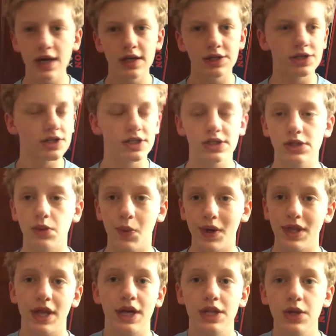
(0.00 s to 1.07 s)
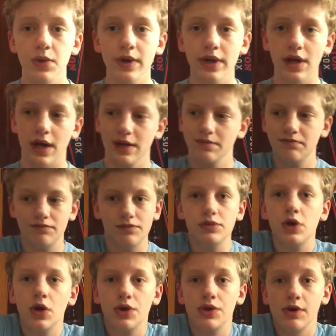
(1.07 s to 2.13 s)
It's just the way that I do it. I
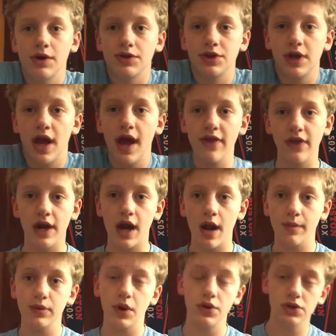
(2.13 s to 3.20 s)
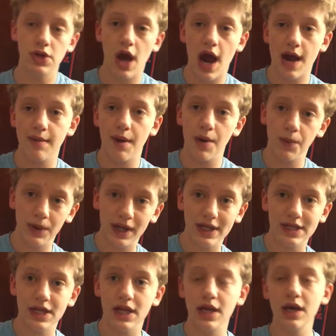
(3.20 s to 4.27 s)
go throughout the day, then I upload and talk about what I
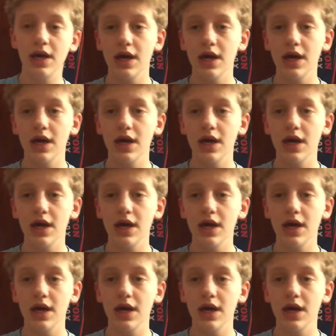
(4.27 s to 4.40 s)
did